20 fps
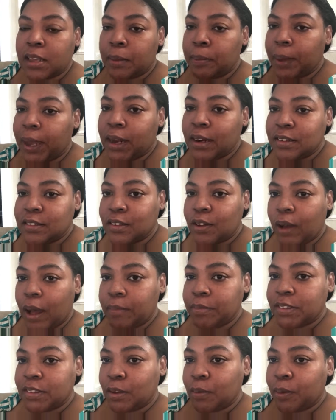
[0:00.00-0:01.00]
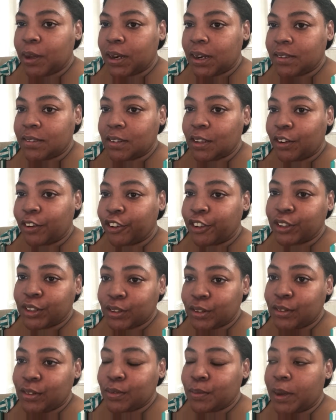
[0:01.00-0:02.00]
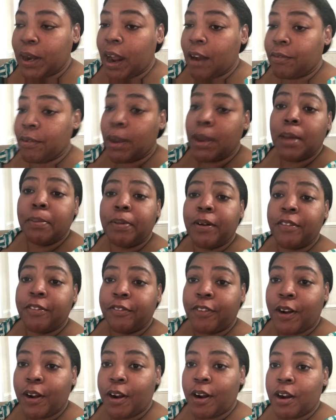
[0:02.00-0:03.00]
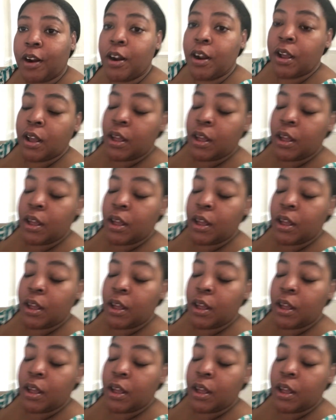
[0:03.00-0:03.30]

And being as though I'm someone that's allergic to it, I really prefer